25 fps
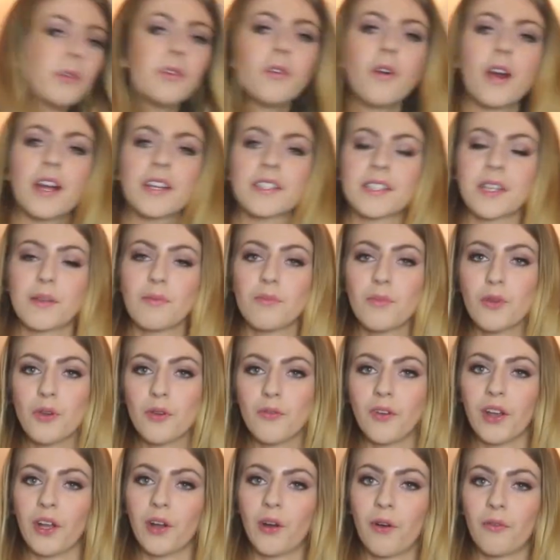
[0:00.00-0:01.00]
All right, so
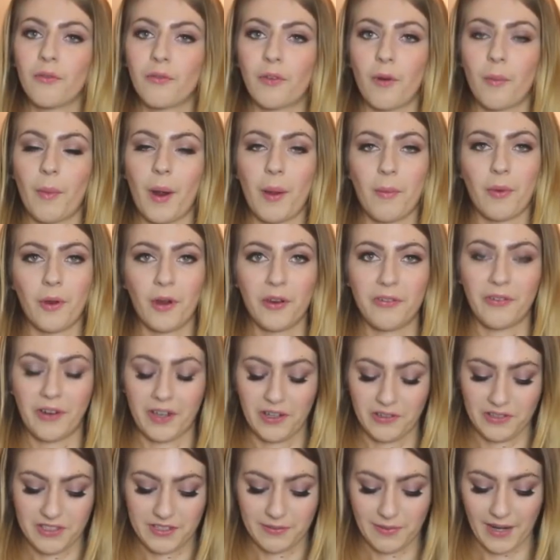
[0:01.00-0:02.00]
moving on from my
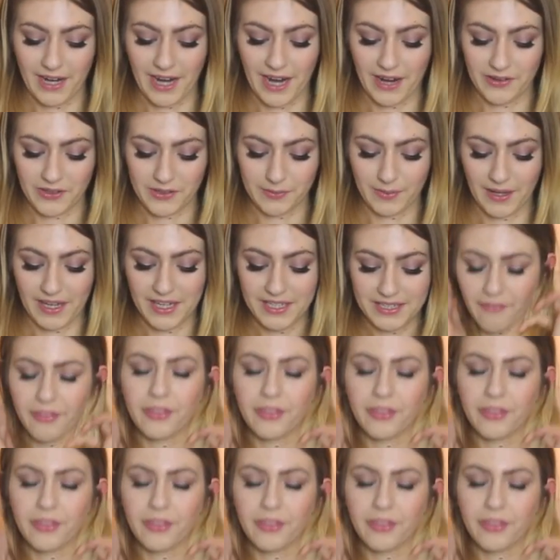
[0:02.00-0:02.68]
boyfriend onto my housemate.